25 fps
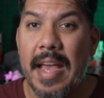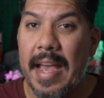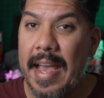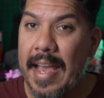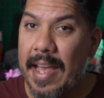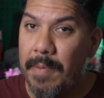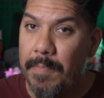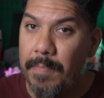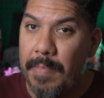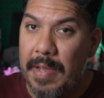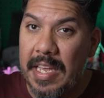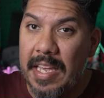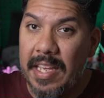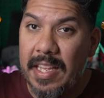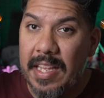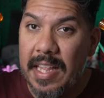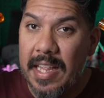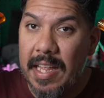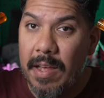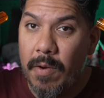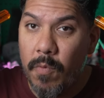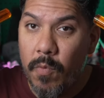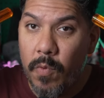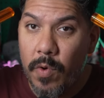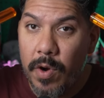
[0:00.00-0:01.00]
And being
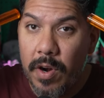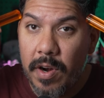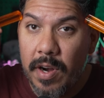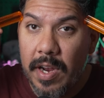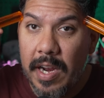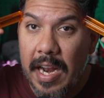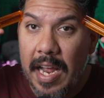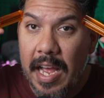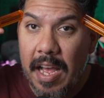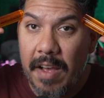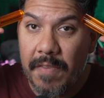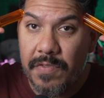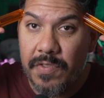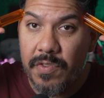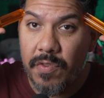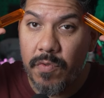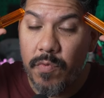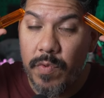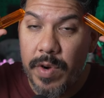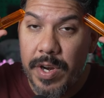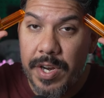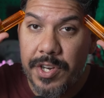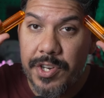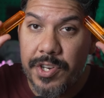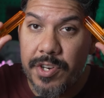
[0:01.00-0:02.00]
that we're gonna have to
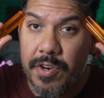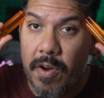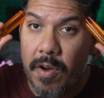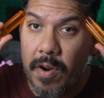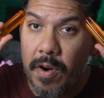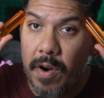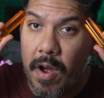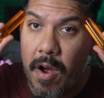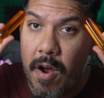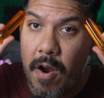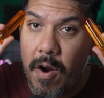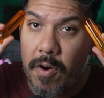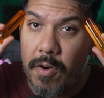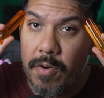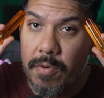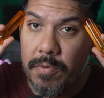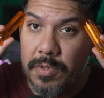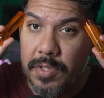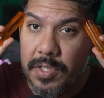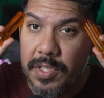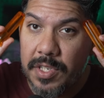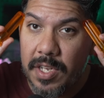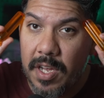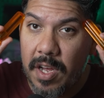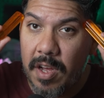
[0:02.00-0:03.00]
wrench on our
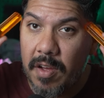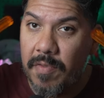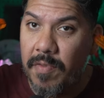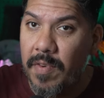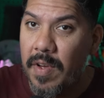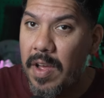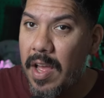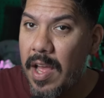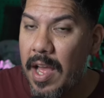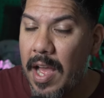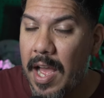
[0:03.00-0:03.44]
own stuff,